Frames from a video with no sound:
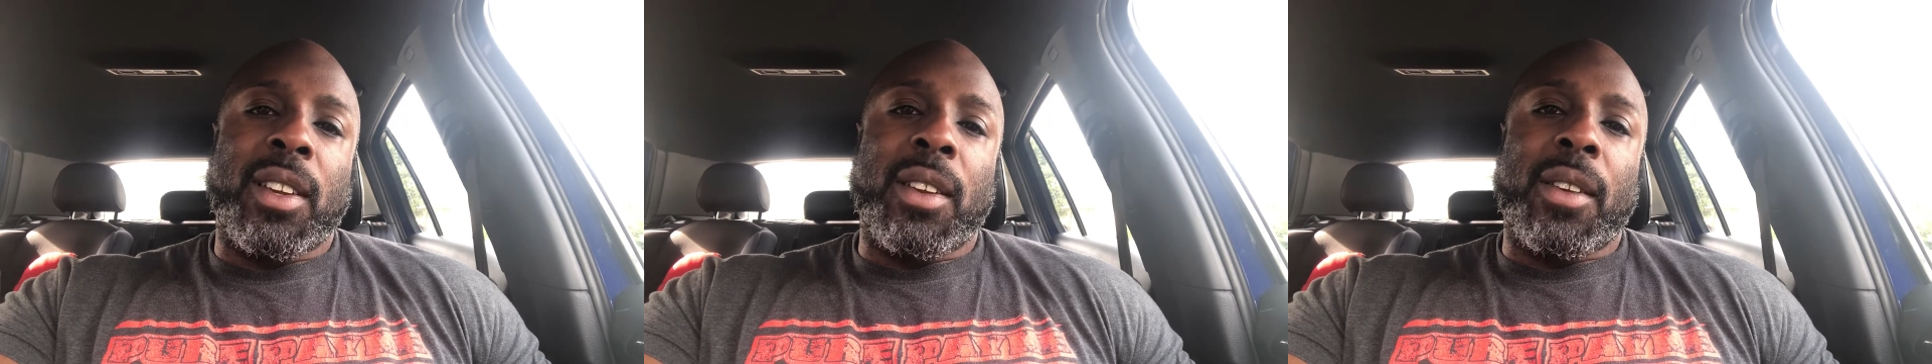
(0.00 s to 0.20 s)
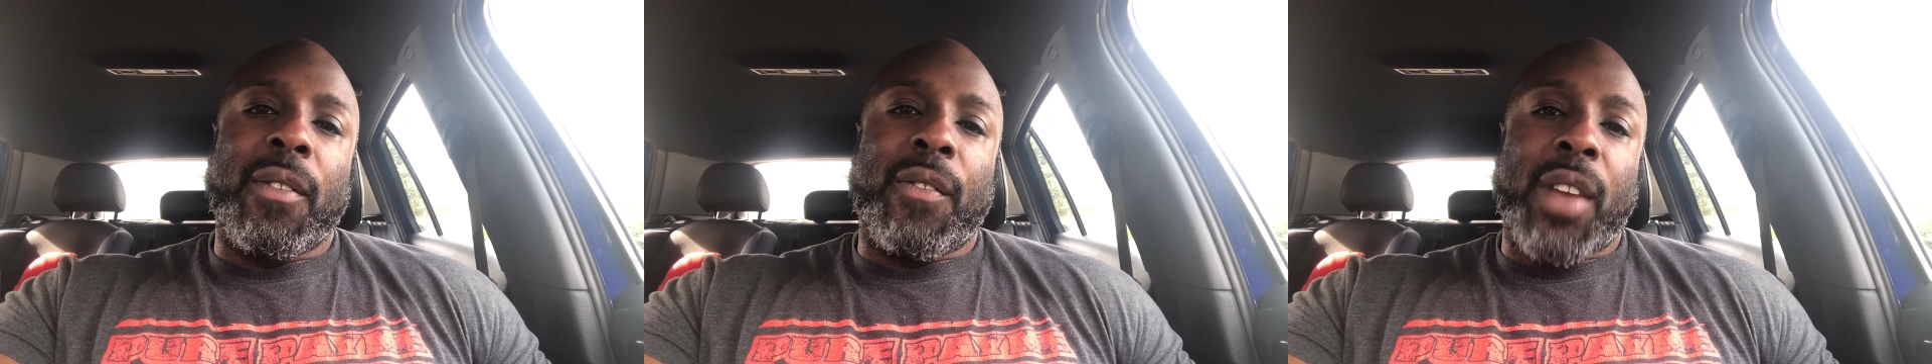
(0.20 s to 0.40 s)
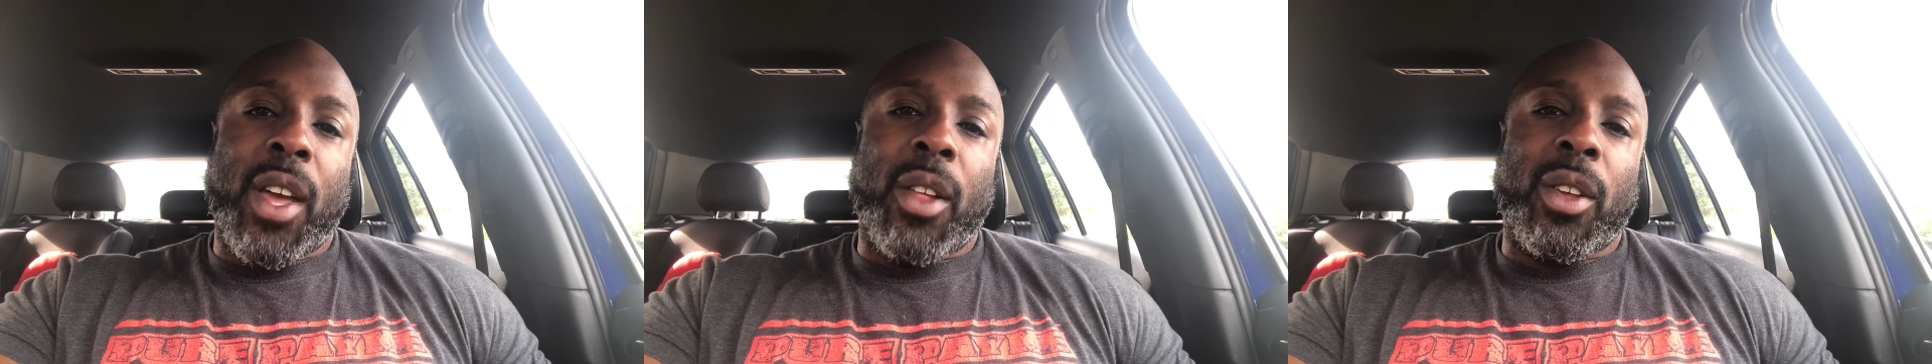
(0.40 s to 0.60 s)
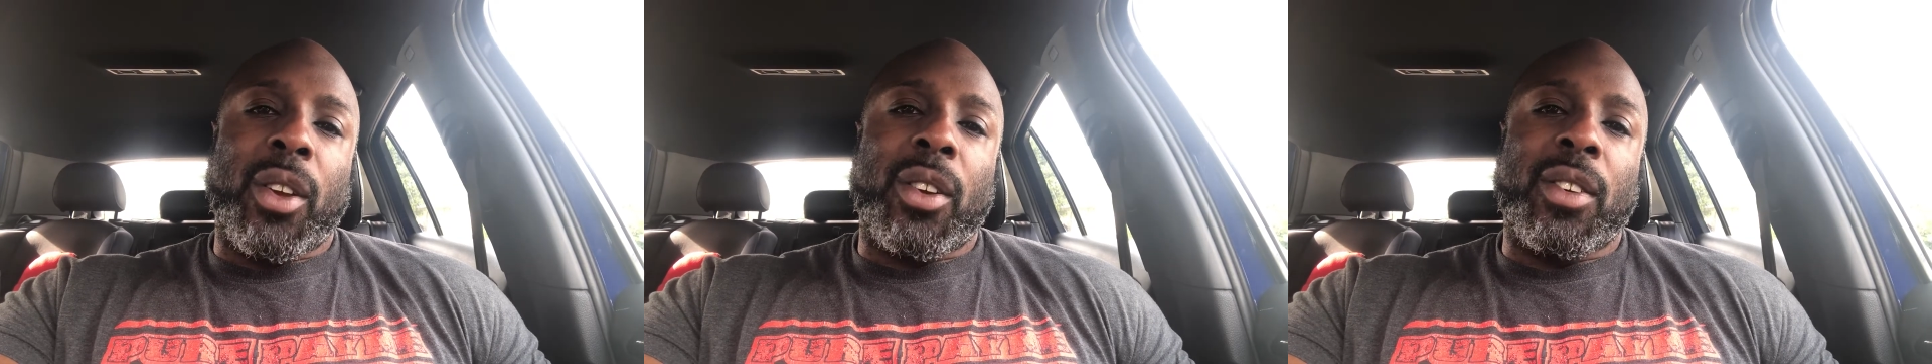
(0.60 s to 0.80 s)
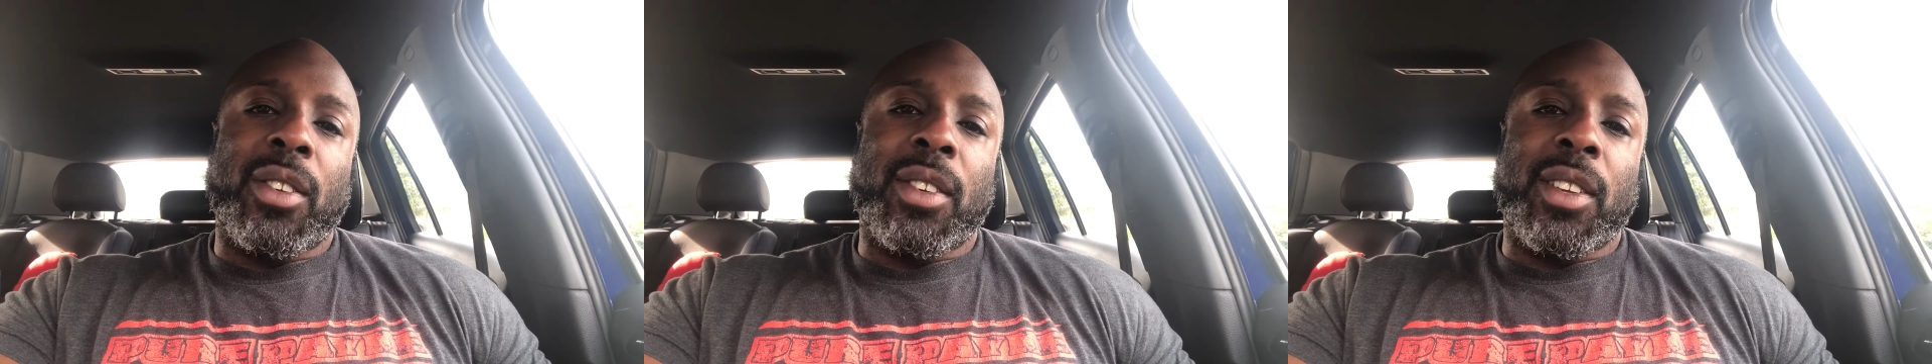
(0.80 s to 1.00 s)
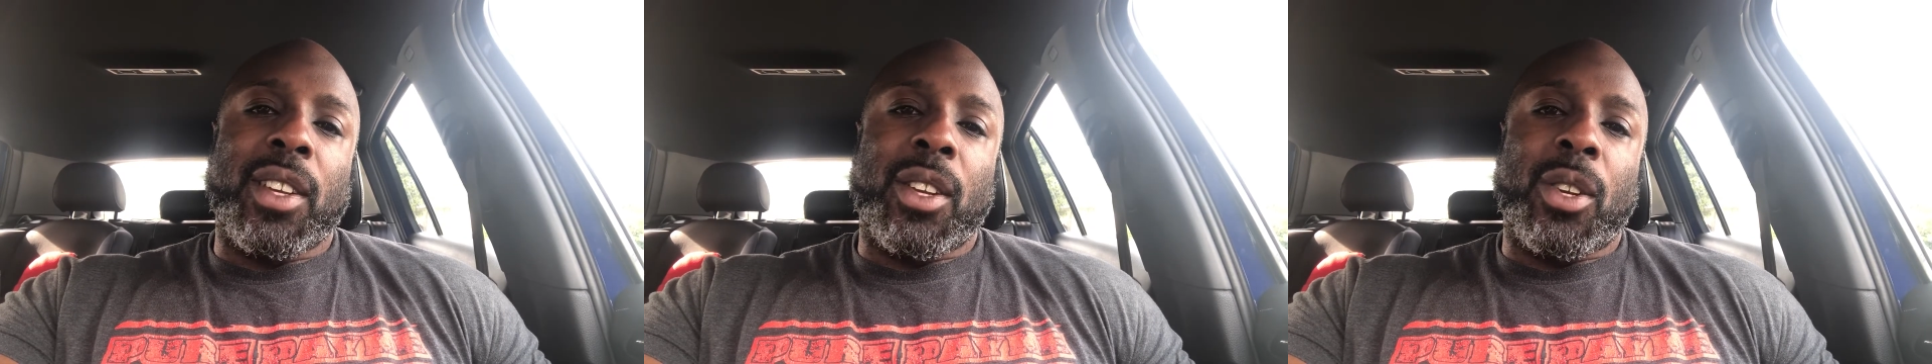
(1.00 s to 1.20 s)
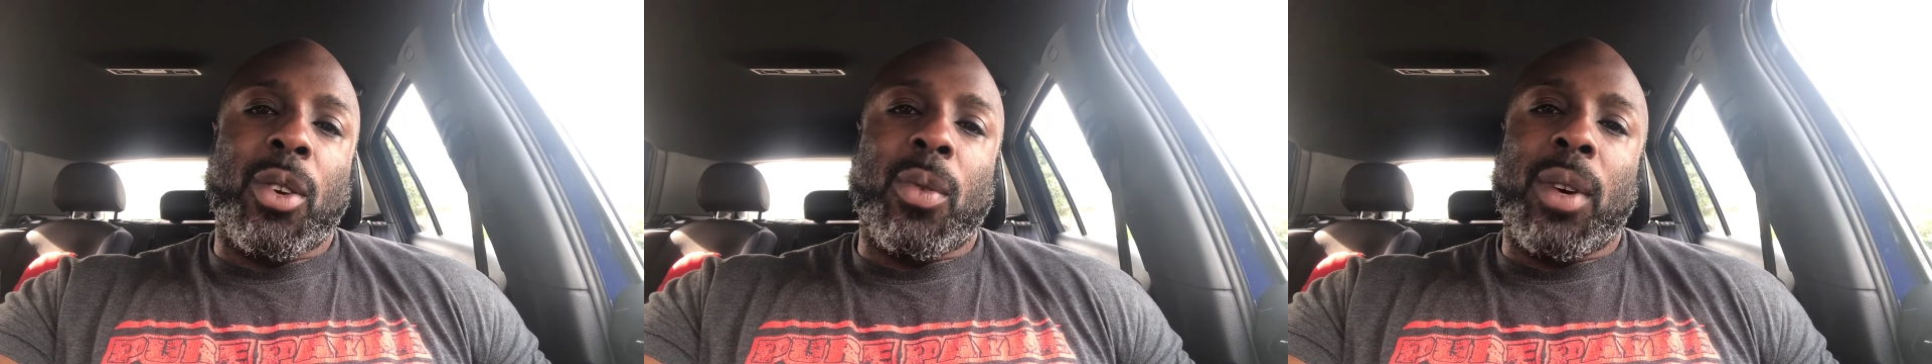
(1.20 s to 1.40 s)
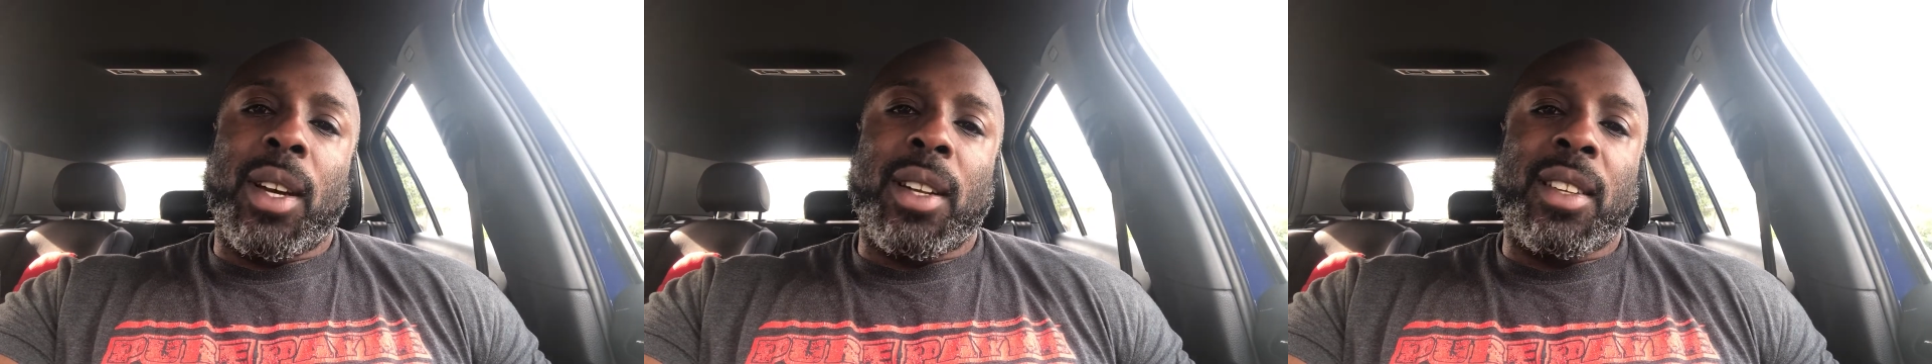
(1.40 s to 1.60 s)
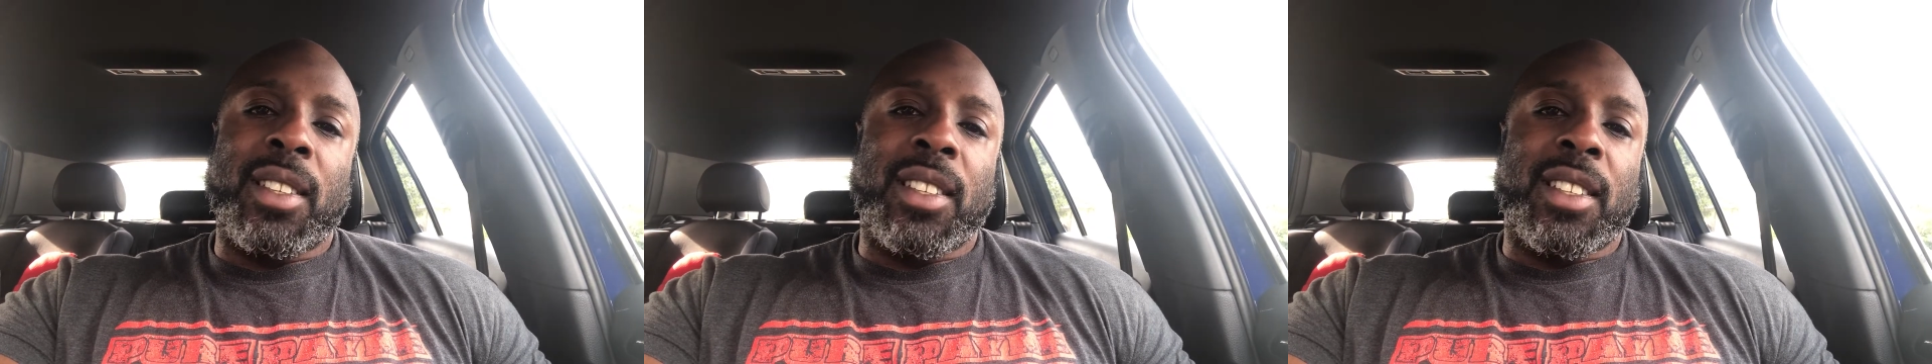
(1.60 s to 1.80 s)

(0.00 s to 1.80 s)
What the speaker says: failure, you know what?